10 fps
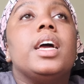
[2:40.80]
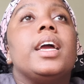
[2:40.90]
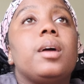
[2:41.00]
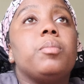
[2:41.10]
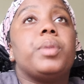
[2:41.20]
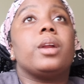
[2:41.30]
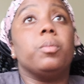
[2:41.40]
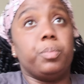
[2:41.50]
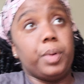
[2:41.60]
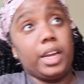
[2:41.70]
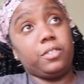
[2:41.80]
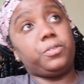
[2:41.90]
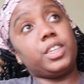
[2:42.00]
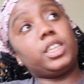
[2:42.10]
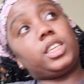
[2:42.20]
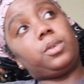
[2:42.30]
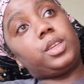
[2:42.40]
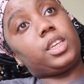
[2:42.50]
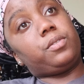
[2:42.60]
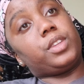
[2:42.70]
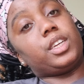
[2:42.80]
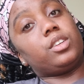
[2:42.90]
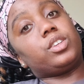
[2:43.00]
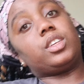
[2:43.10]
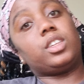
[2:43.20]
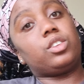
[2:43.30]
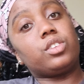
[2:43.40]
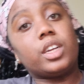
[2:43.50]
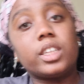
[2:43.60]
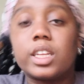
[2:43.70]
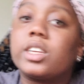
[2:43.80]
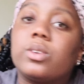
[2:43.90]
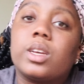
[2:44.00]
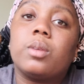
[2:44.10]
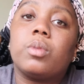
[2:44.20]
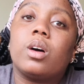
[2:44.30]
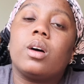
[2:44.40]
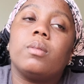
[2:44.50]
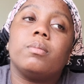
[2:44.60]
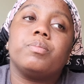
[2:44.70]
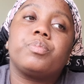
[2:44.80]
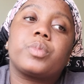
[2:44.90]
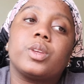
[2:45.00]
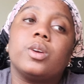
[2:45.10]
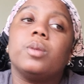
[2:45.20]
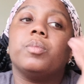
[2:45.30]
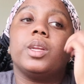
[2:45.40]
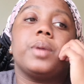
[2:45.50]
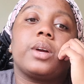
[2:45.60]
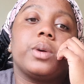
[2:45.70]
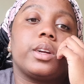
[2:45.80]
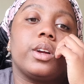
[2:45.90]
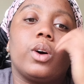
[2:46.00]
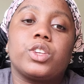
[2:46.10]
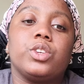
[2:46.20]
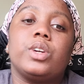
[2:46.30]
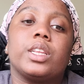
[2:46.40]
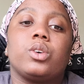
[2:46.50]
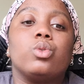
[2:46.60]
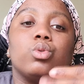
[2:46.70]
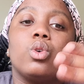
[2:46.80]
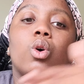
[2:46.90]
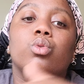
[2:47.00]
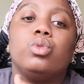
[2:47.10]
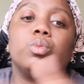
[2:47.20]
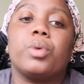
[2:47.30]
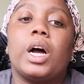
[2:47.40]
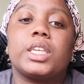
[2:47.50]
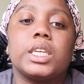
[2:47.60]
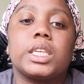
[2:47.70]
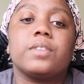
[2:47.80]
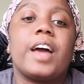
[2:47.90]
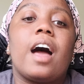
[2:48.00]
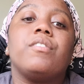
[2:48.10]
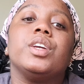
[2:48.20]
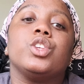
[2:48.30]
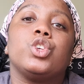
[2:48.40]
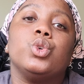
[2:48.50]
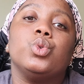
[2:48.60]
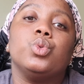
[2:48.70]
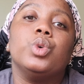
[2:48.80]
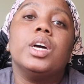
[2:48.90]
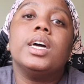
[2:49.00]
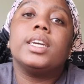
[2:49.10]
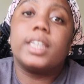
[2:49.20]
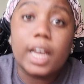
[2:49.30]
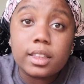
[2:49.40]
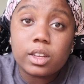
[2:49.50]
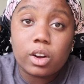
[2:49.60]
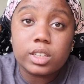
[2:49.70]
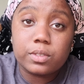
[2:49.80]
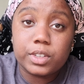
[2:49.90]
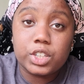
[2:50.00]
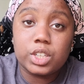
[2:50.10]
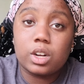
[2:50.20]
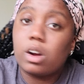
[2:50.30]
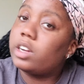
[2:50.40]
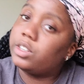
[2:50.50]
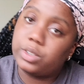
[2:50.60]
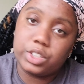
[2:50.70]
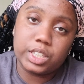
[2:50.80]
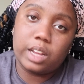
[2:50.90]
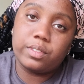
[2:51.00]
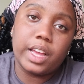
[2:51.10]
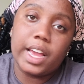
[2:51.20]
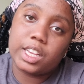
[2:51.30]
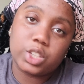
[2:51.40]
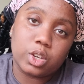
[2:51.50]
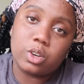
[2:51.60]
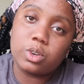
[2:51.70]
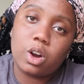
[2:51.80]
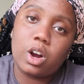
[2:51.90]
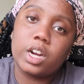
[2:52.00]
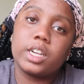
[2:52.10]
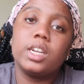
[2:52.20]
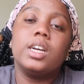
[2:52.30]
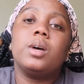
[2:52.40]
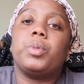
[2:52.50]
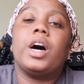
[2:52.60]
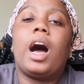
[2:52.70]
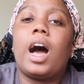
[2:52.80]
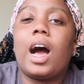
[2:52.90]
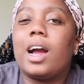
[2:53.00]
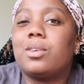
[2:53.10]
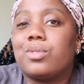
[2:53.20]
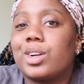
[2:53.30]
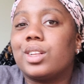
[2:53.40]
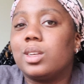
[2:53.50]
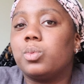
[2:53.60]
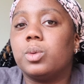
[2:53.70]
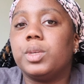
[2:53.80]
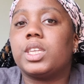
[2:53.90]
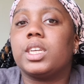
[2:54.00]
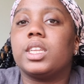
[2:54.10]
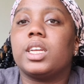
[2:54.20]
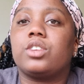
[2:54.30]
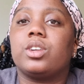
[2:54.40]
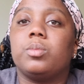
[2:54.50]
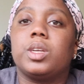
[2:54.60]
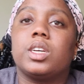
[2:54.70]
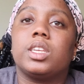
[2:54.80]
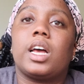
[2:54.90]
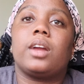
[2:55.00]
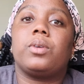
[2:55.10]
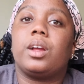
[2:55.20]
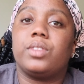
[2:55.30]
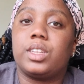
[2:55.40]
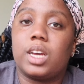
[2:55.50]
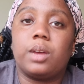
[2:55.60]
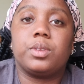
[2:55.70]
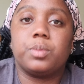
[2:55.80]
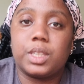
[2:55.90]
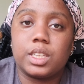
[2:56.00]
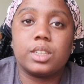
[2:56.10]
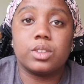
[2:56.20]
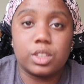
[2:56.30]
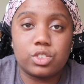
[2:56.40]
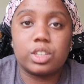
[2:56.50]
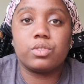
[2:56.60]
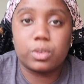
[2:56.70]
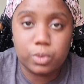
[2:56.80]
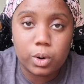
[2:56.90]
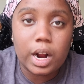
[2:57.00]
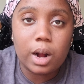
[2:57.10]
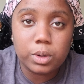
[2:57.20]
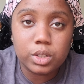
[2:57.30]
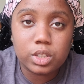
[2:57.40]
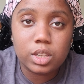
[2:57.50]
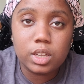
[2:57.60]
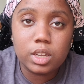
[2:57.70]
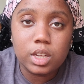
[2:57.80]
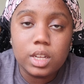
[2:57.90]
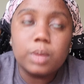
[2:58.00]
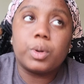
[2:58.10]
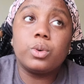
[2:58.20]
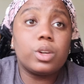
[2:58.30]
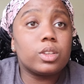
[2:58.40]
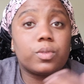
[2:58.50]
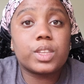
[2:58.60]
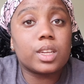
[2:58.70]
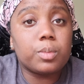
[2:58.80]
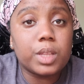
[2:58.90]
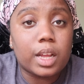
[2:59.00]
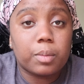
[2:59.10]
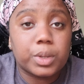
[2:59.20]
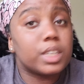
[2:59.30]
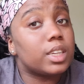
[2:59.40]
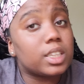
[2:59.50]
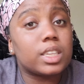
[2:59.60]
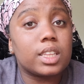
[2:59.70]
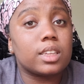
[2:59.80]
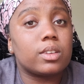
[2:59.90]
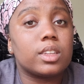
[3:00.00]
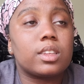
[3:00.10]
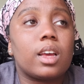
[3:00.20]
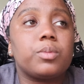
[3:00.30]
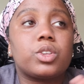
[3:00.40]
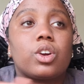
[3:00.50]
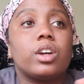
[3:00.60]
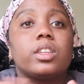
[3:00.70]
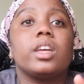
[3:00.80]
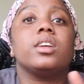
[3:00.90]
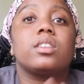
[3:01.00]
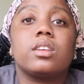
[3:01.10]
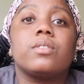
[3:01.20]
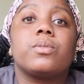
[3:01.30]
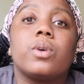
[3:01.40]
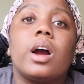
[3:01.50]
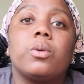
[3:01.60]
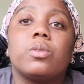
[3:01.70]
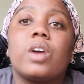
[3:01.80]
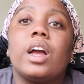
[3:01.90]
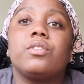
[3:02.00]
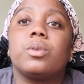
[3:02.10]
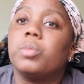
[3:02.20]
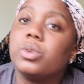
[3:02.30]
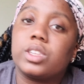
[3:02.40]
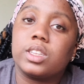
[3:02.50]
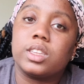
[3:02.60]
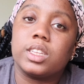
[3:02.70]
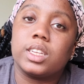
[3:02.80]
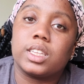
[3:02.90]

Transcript: and better benefits, I would say, for the intercity train. Like, you get your money back quicker. Also, you don't have to go through the whole due process of having to get the Cartafreccia card. You can just have the X-GO card. But I rarely will be taking that train because I don't have the time to be sitting on the train for 4 hours. But who knows if it's going to be that. But it does say that on the times chart that it's a 4-hour ride for most of the things